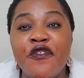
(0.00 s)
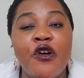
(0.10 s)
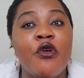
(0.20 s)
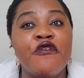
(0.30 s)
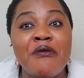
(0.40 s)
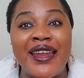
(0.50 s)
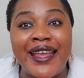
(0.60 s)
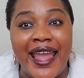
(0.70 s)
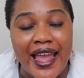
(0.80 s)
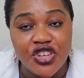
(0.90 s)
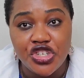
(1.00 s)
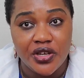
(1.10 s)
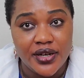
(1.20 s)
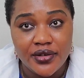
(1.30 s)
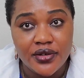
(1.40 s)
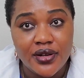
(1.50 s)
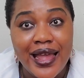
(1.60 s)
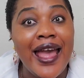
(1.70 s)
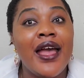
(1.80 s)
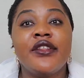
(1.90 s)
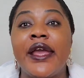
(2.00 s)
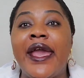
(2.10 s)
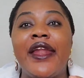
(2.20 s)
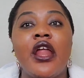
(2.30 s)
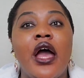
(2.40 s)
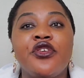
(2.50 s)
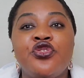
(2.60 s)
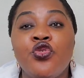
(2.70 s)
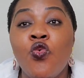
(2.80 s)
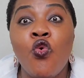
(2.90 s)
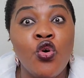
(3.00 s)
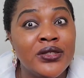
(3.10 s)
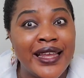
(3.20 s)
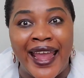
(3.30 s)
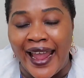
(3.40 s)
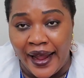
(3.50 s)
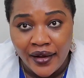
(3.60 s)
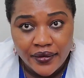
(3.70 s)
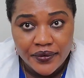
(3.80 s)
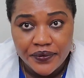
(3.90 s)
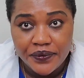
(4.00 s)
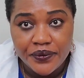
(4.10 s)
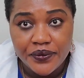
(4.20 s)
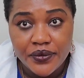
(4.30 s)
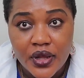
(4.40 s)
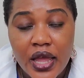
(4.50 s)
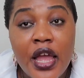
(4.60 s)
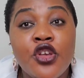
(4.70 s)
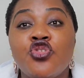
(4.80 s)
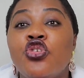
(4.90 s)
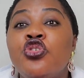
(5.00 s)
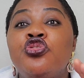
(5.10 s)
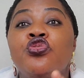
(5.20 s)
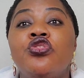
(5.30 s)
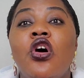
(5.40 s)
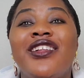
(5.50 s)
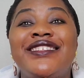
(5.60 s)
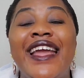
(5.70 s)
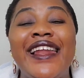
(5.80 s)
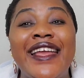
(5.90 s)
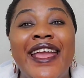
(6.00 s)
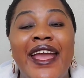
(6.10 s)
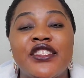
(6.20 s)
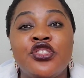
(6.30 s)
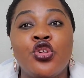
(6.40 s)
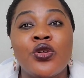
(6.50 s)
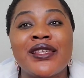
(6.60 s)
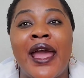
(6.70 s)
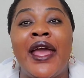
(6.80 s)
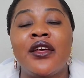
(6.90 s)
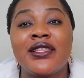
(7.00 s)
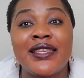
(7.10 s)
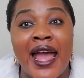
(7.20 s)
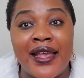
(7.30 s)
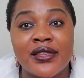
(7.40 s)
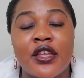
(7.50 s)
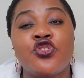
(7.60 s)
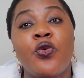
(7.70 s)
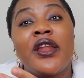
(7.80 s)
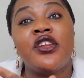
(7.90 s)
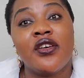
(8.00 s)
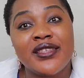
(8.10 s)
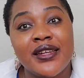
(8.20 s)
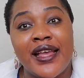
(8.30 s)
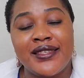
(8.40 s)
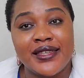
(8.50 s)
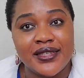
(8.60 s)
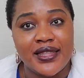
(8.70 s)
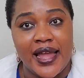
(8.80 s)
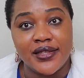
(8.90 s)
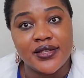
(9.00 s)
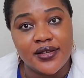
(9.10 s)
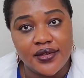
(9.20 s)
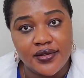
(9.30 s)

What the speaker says: form of medication. They cannot do wound care. So you do not delegate those kind of tasks to a nursing assistant.